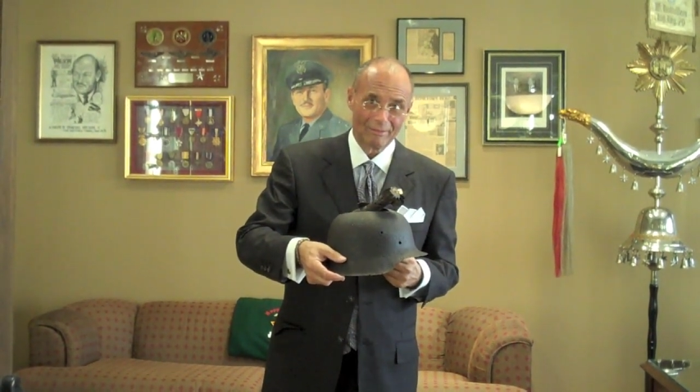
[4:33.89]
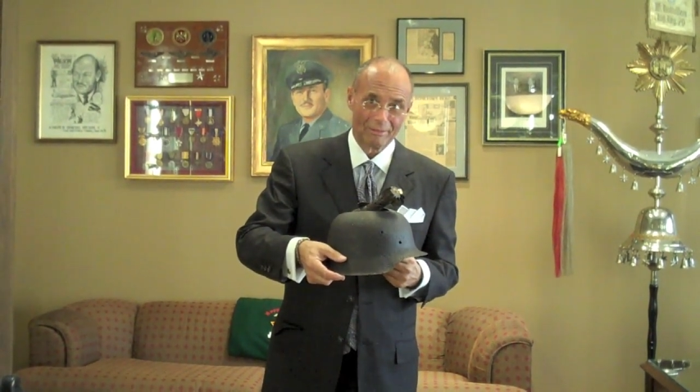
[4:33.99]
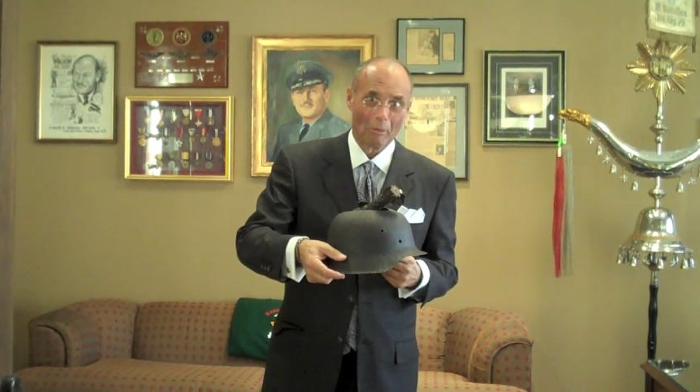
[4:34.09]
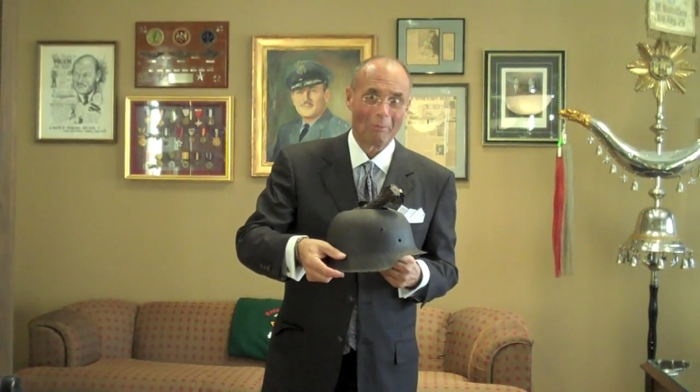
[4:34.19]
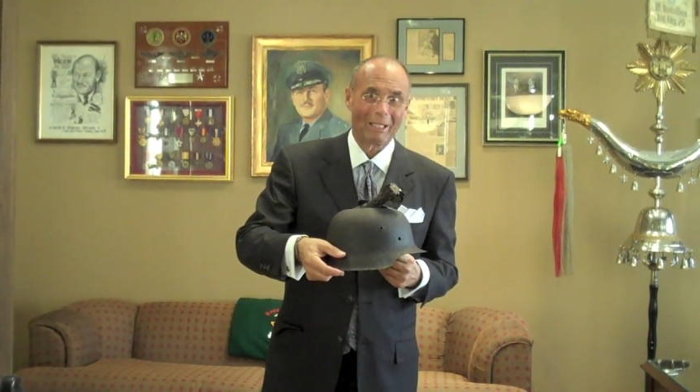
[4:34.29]

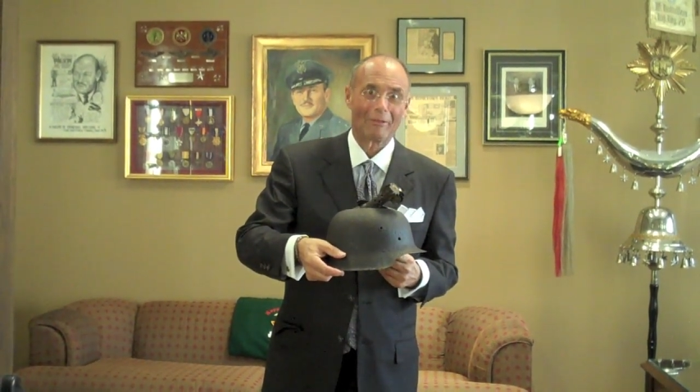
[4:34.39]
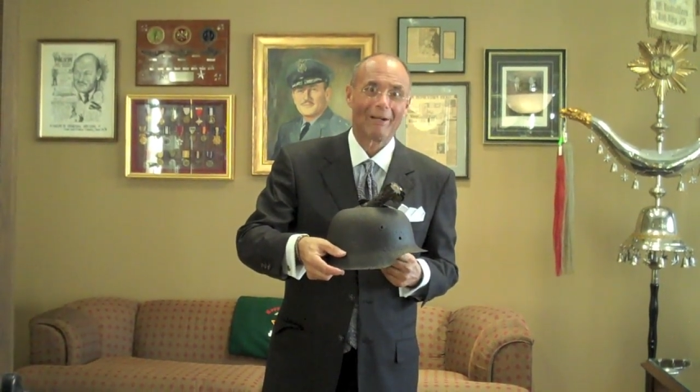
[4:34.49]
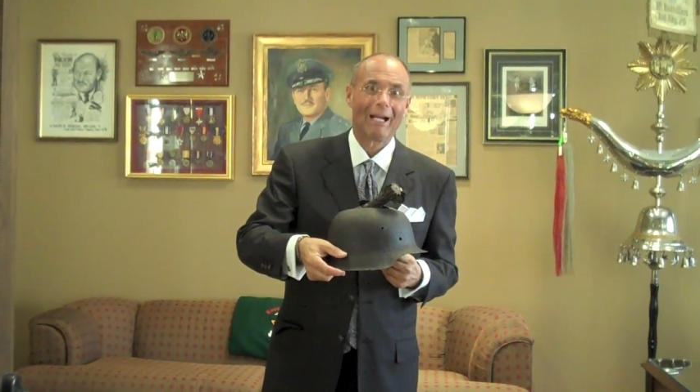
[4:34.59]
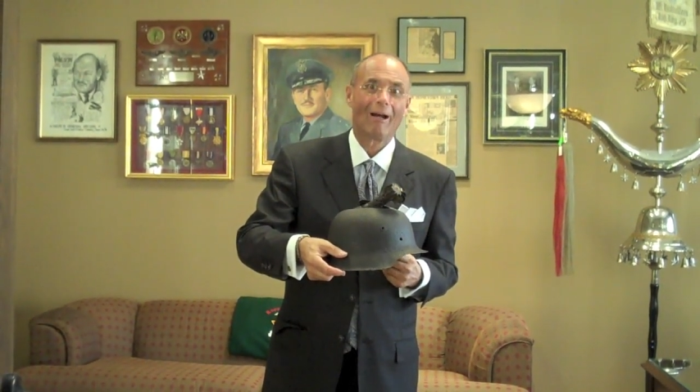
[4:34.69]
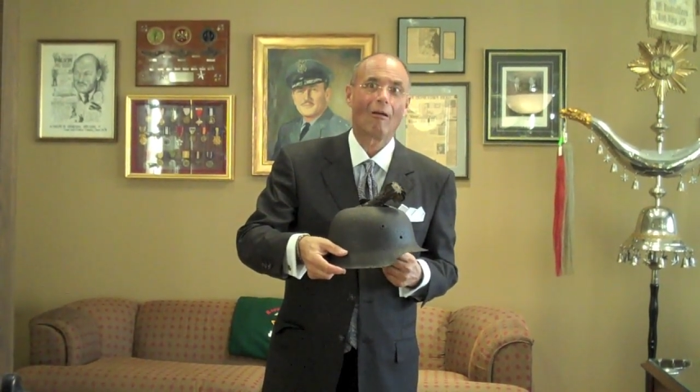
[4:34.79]
no matter
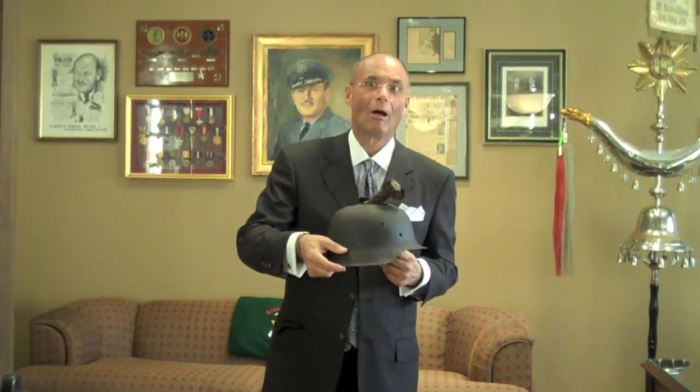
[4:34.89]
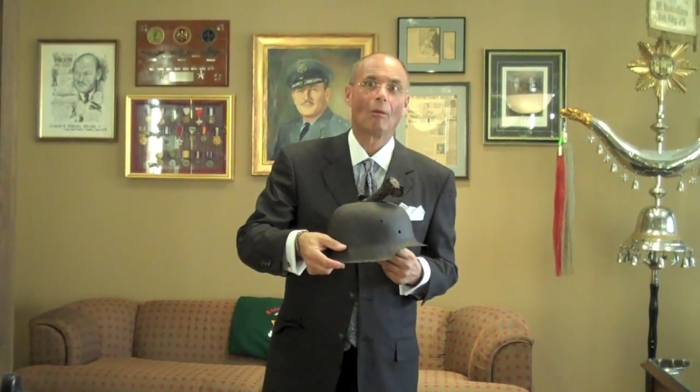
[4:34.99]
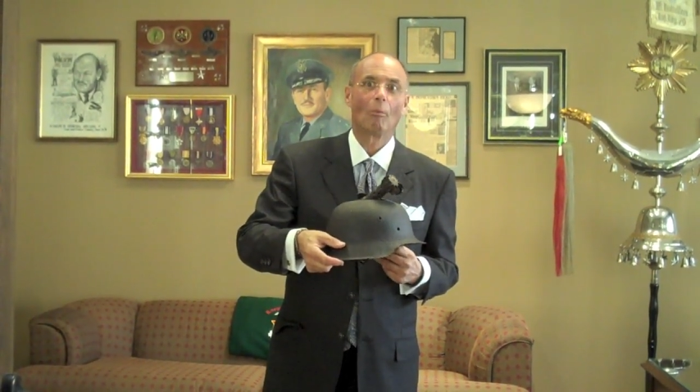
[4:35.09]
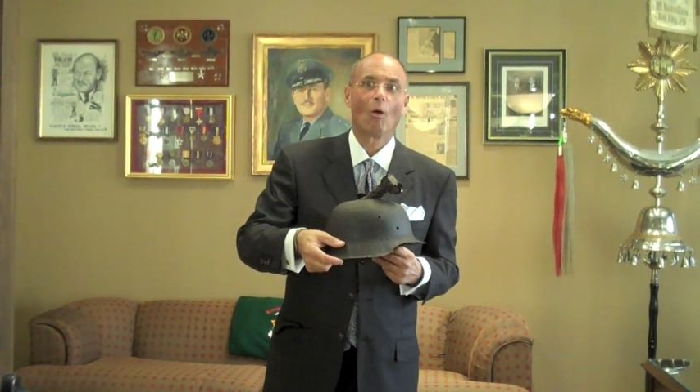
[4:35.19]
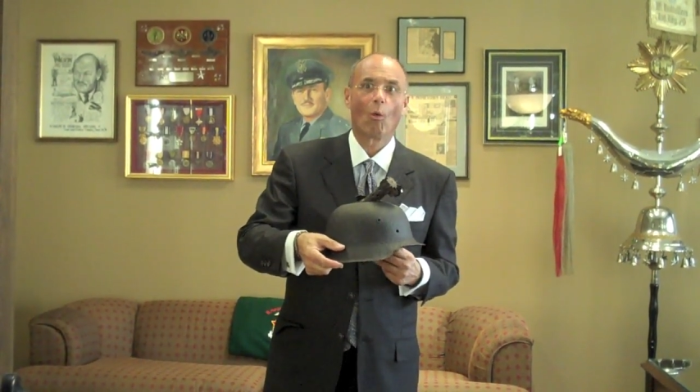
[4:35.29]
how
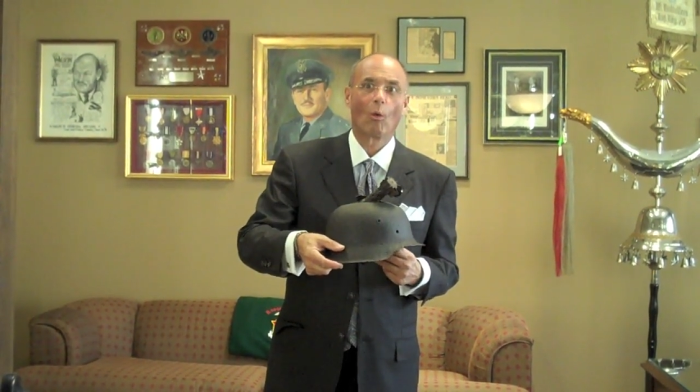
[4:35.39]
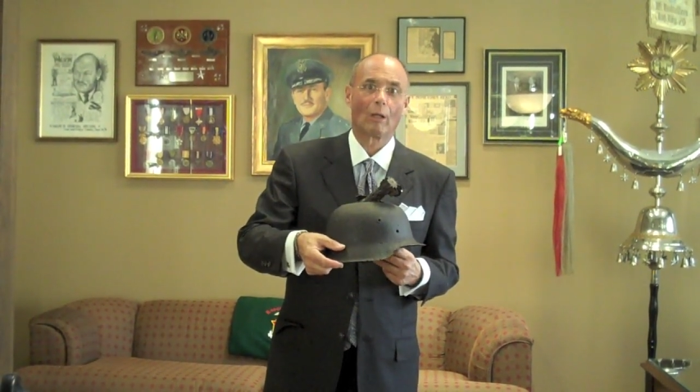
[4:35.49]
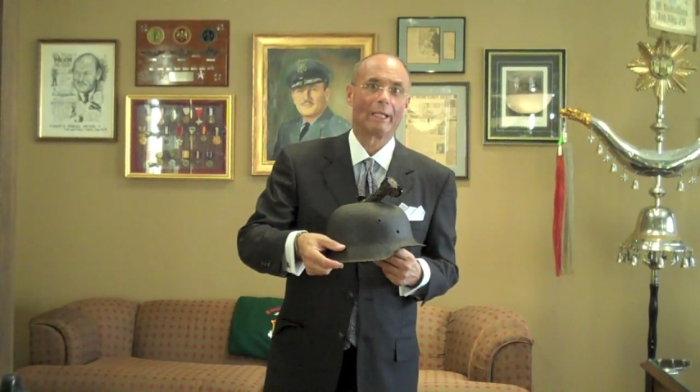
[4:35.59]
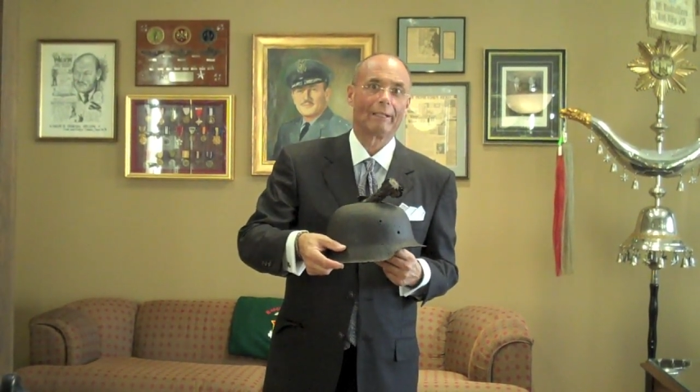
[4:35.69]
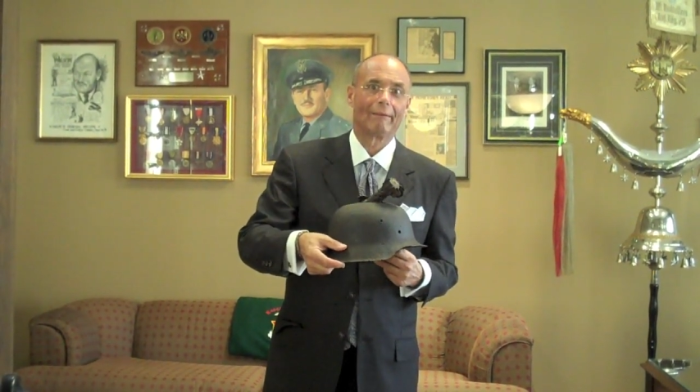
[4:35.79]

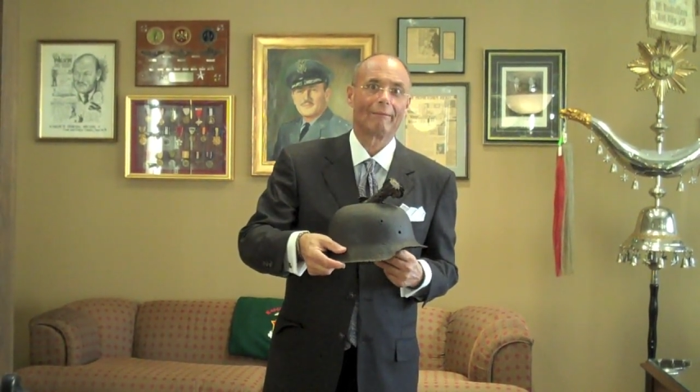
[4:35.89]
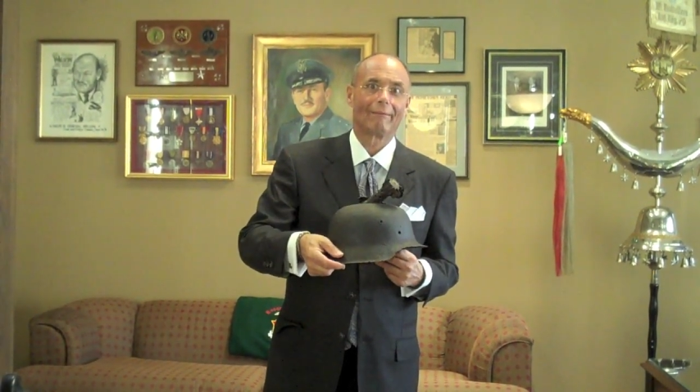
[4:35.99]
abhorring